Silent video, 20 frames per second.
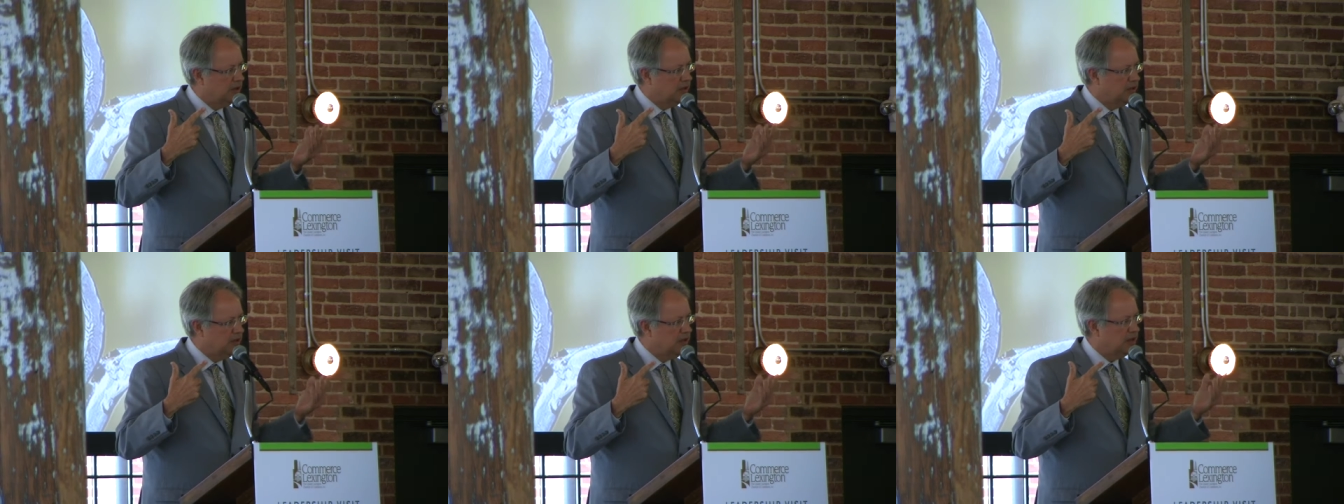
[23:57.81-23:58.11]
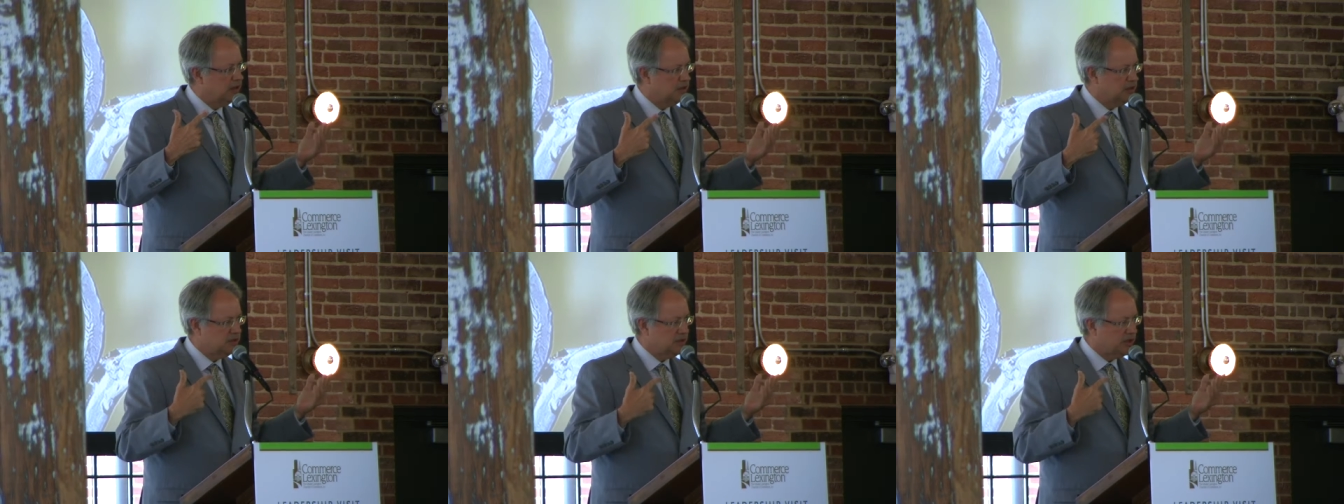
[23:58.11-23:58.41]

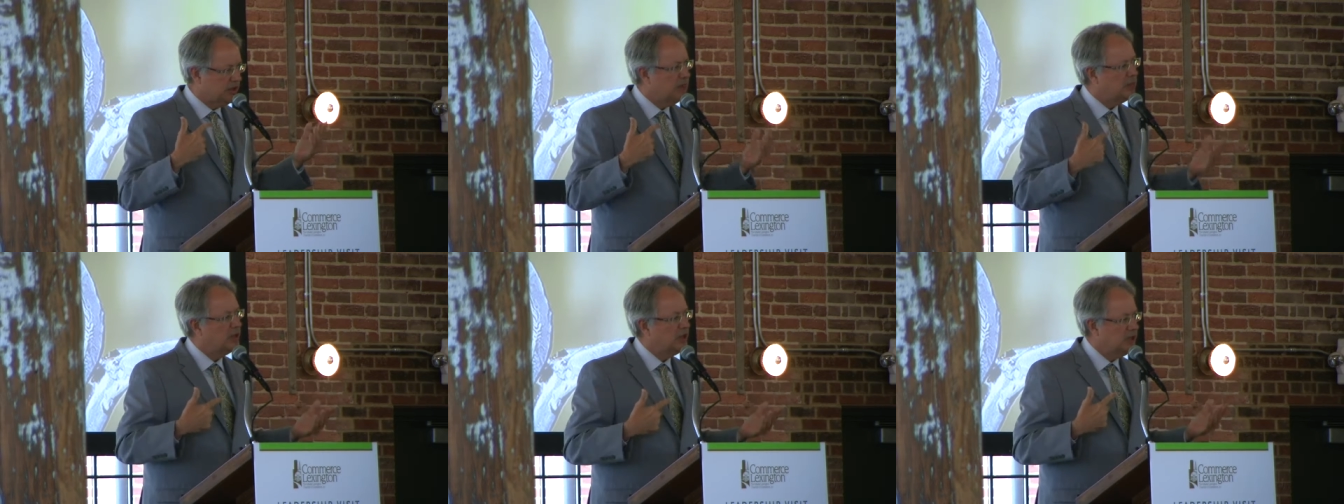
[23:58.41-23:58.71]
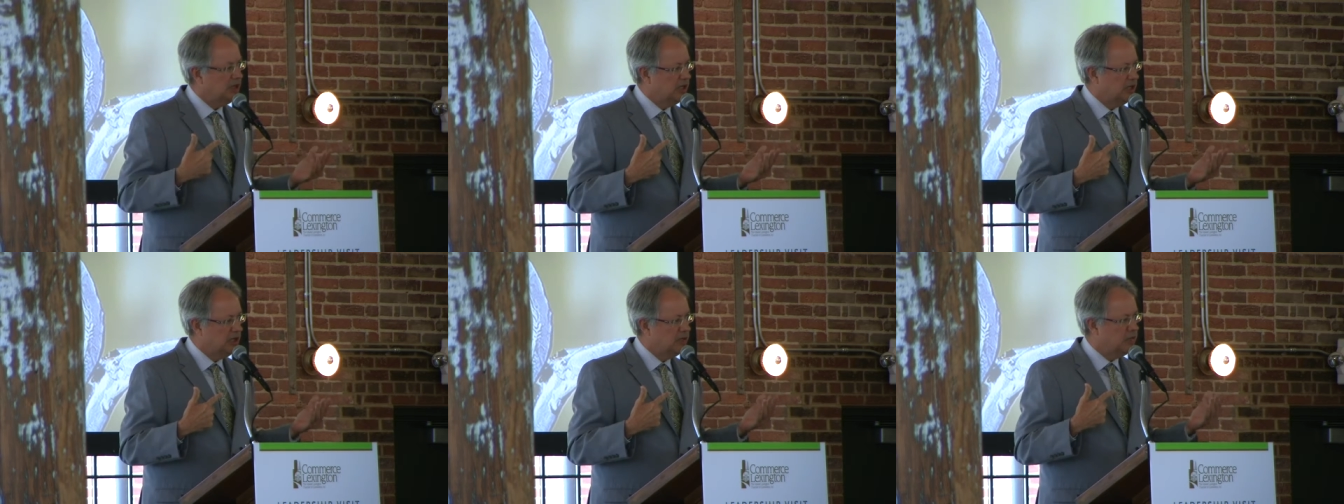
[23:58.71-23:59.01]
this
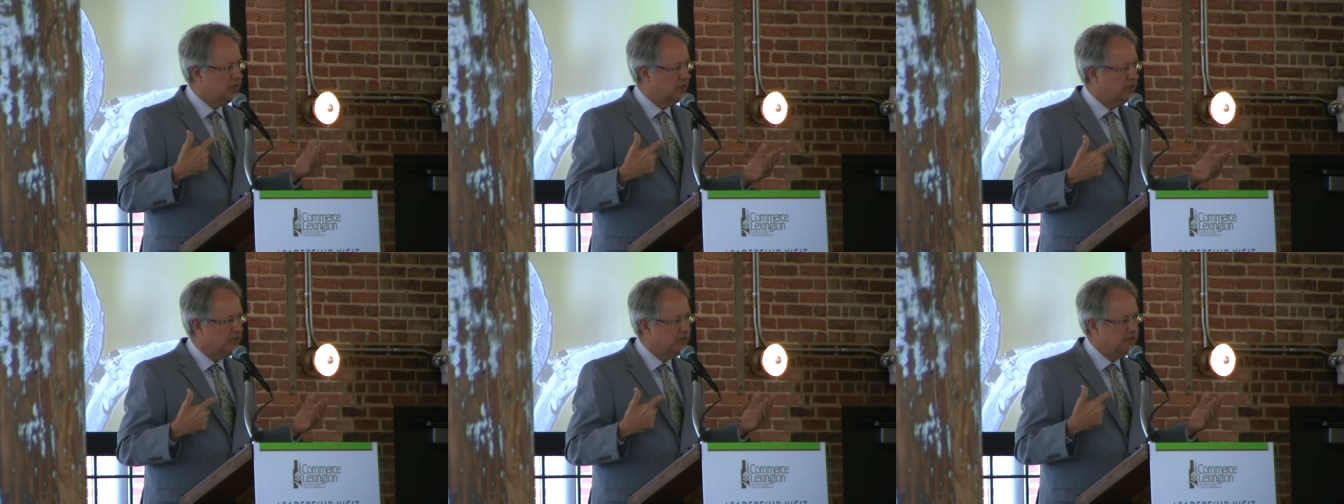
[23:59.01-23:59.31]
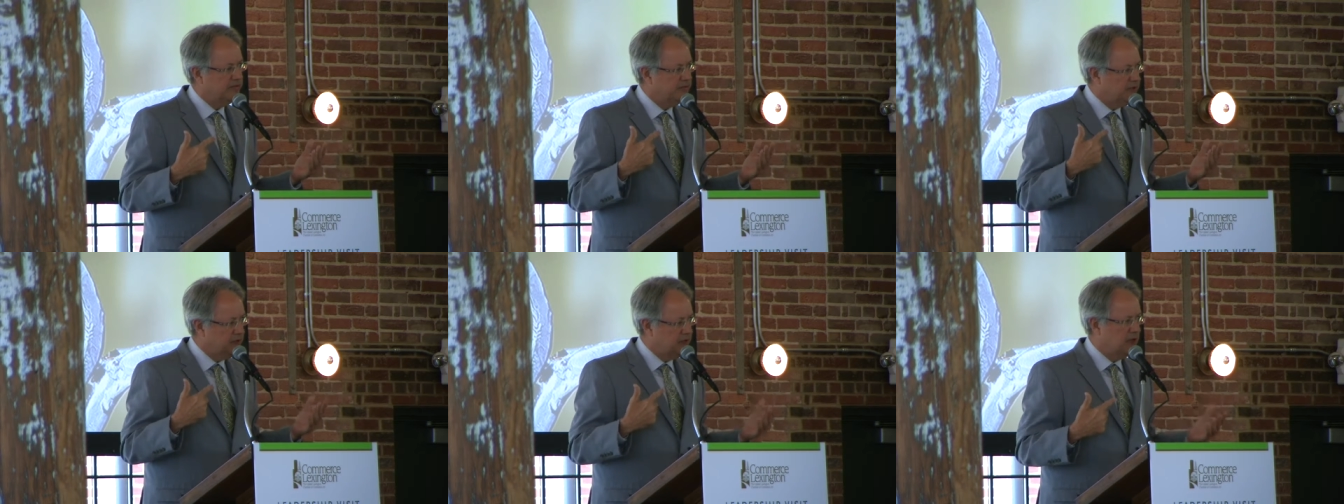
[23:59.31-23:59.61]
community
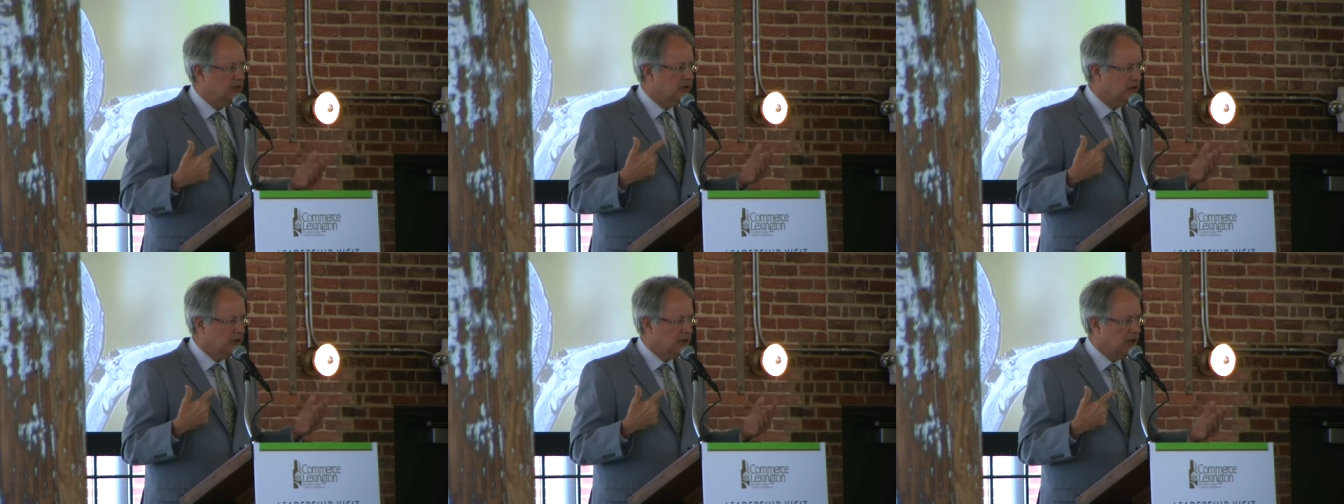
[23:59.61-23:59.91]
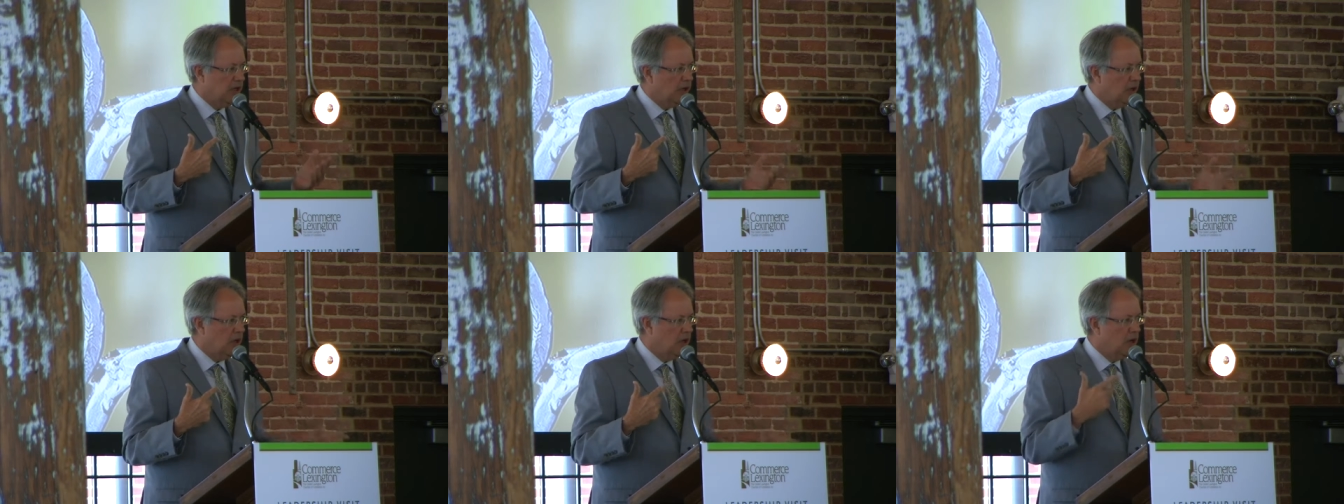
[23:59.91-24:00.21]
proved a year
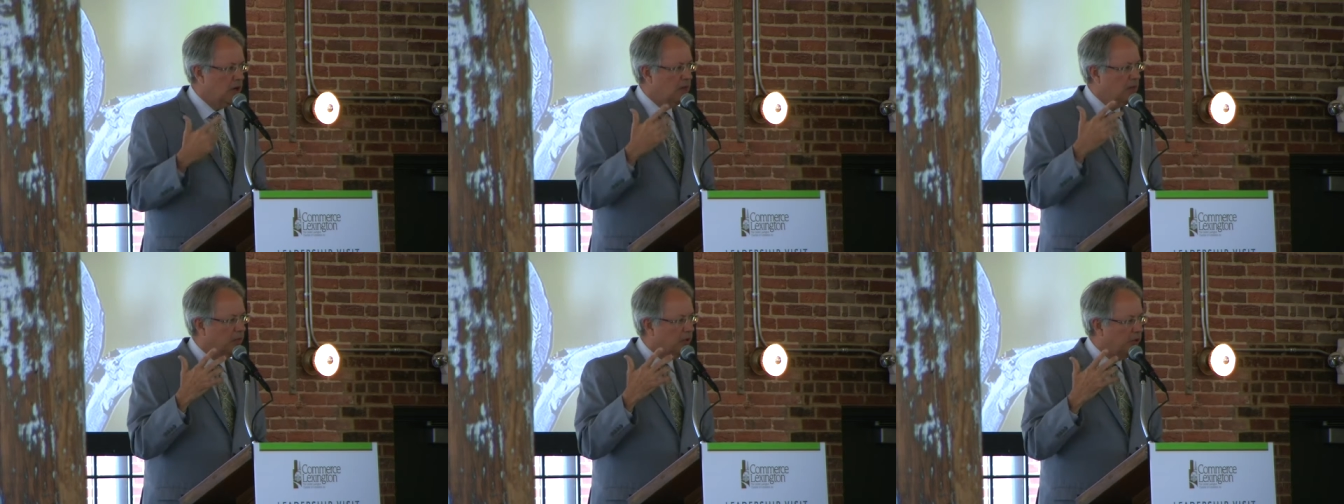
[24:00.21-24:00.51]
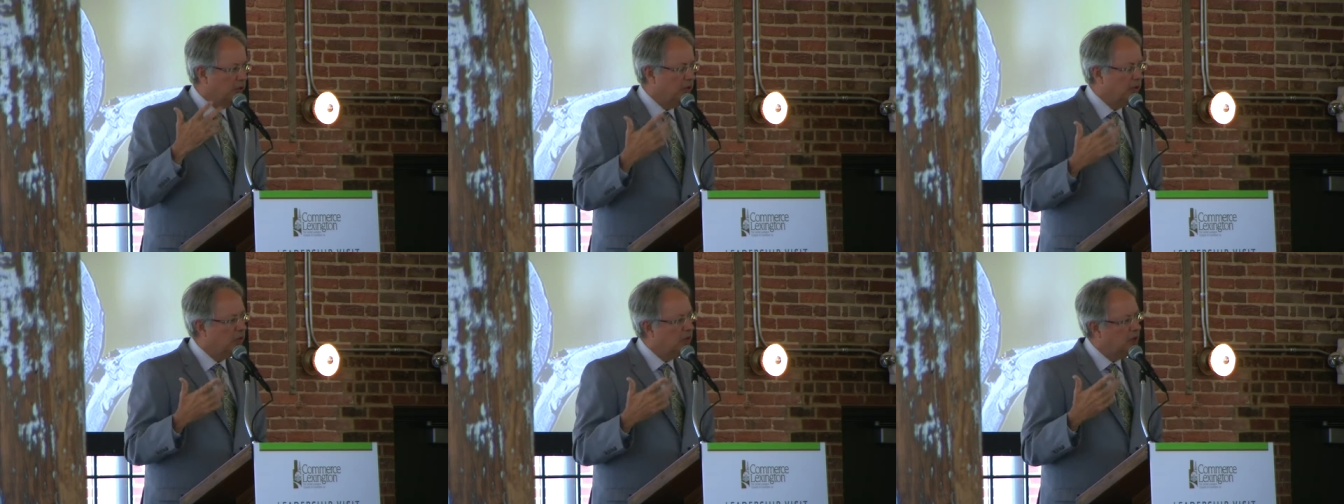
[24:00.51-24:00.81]
ago, but
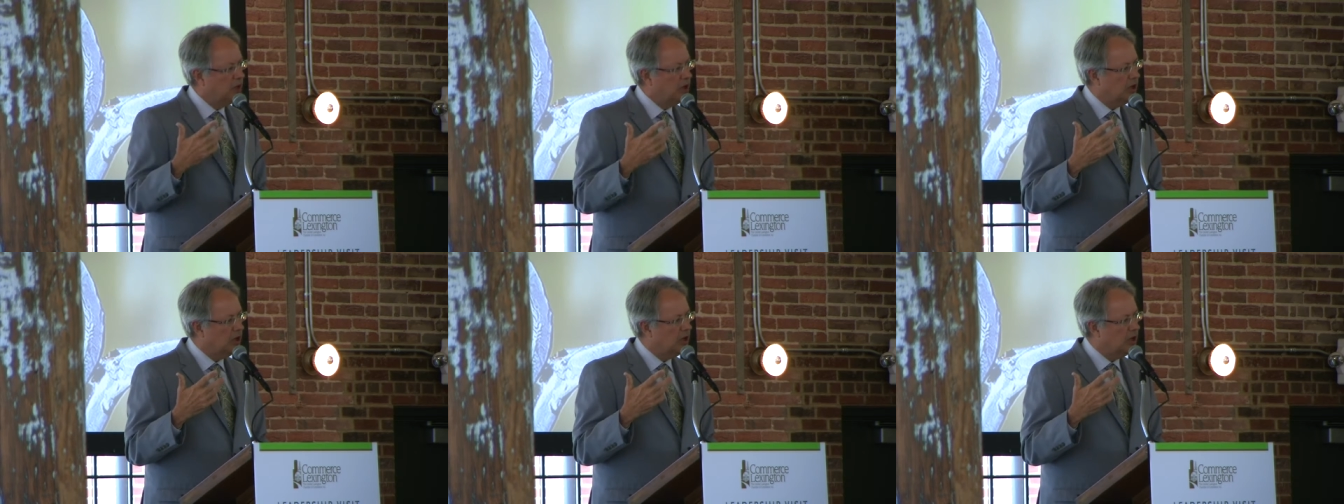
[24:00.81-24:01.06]
we want to